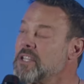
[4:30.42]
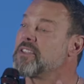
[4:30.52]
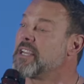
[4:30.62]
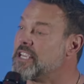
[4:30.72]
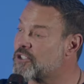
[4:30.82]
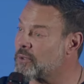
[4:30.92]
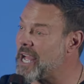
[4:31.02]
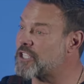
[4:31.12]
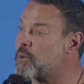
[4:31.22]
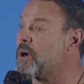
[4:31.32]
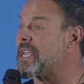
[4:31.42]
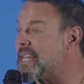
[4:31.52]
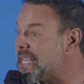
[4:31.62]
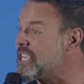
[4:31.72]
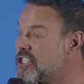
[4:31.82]
The Israelites were in
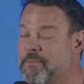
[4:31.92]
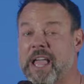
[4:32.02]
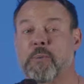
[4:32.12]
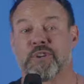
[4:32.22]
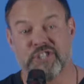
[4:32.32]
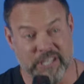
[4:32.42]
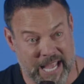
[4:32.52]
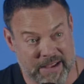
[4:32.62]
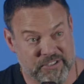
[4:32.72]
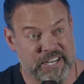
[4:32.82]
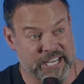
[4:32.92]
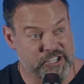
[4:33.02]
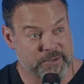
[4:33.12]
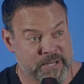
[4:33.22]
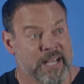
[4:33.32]
Egypt, they were slaves in
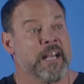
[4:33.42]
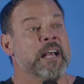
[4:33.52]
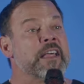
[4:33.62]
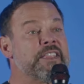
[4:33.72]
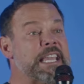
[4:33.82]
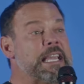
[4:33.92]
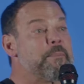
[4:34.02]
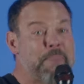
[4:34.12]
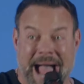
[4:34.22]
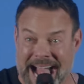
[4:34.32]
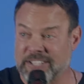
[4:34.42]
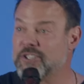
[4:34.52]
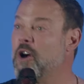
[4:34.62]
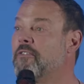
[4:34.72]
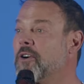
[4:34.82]
Egypt. The
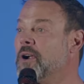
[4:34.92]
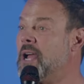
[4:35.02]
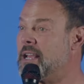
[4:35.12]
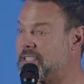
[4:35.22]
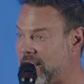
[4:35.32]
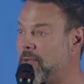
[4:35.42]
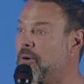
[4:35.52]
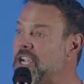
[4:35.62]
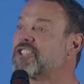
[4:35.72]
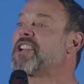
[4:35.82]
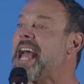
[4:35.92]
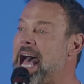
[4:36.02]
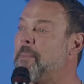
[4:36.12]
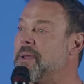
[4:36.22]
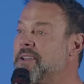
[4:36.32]
Passover celebration
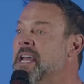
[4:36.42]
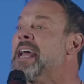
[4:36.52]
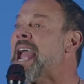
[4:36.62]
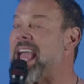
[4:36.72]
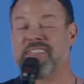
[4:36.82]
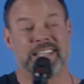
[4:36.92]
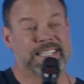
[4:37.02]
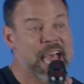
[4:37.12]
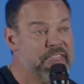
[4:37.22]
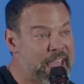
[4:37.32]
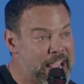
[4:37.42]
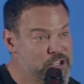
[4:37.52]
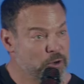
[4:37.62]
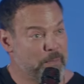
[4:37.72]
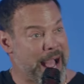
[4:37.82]
happened, and the death
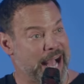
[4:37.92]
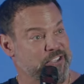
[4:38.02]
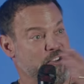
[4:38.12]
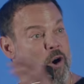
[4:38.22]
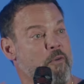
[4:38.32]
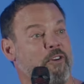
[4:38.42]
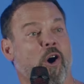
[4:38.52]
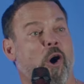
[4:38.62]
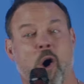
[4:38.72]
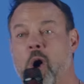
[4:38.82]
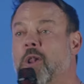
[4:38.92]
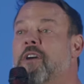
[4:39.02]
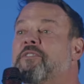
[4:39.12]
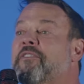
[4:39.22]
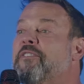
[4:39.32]
angel passed over. All
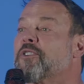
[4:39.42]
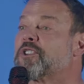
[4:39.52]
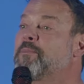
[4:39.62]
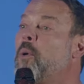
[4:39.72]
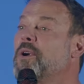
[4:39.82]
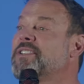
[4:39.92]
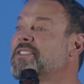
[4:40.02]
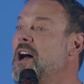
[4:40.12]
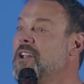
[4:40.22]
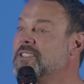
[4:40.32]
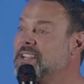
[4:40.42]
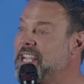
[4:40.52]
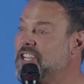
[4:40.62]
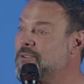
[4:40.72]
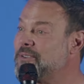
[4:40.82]
of the firstborn sons in
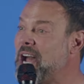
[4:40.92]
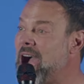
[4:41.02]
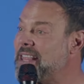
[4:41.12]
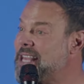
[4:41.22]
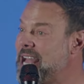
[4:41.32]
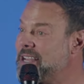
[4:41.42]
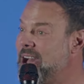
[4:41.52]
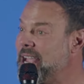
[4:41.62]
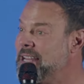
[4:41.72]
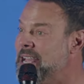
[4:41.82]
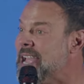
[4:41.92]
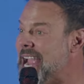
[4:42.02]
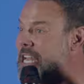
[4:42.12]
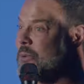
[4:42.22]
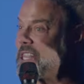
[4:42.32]
Egypt died that night.
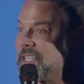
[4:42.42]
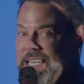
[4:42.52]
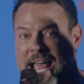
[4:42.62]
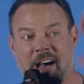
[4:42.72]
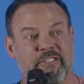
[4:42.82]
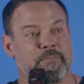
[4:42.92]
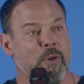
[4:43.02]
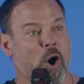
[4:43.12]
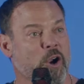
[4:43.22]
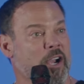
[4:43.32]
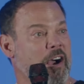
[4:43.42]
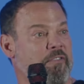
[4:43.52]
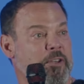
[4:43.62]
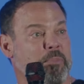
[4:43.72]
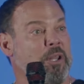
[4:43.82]
Anyone that didn't have the mark of
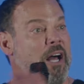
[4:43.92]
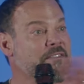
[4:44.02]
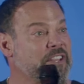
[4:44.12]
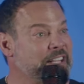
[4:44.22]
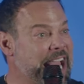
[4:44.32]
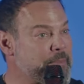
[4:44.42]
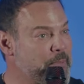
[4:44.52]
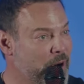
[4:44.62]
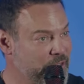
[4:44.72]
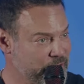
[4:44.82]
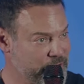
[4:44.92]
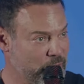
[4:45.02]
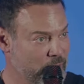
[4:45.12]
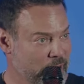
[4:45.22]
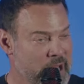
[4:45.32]
the blood of the lamb upon their
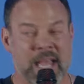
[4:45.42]
door,